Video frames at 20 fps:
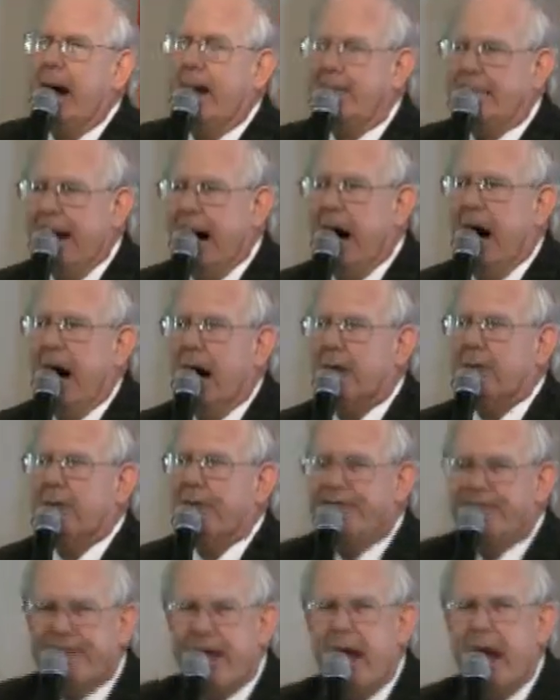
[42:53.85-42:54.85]
among
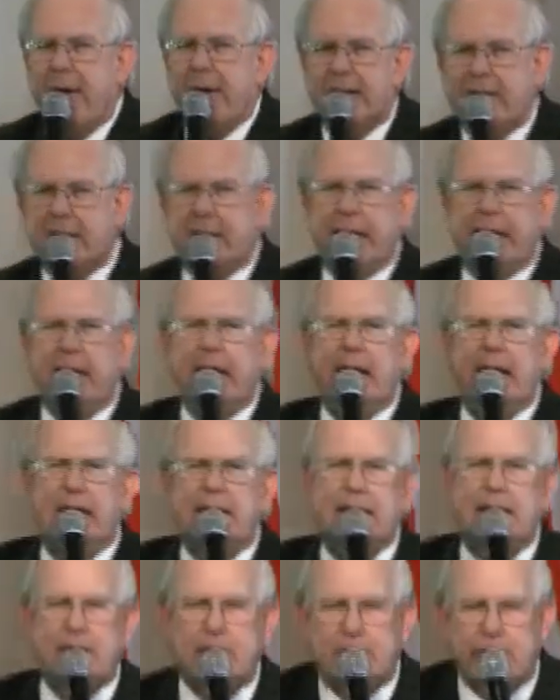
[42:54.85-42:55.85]
the
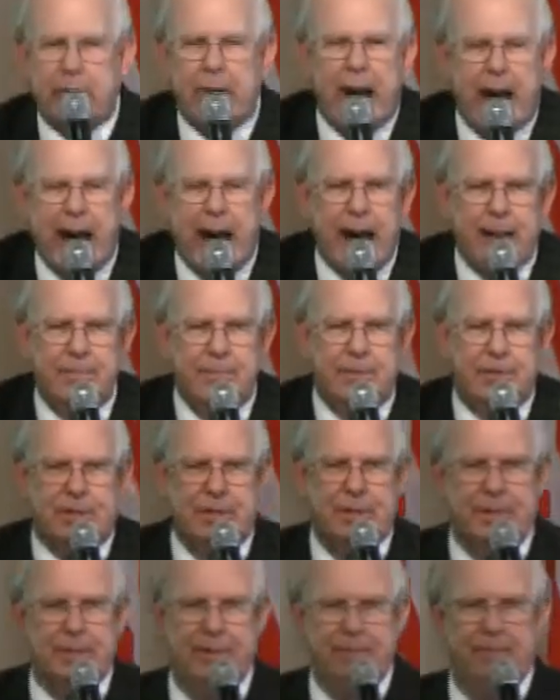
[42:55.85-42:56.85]
Pharisees and
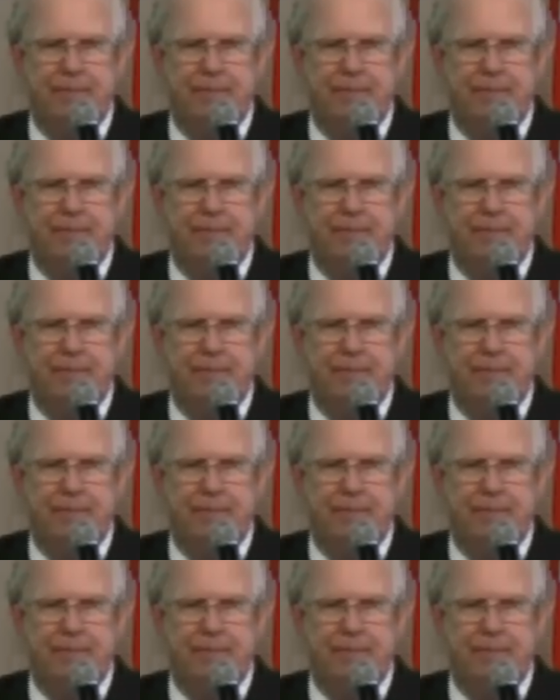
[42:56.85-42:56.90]
scribes.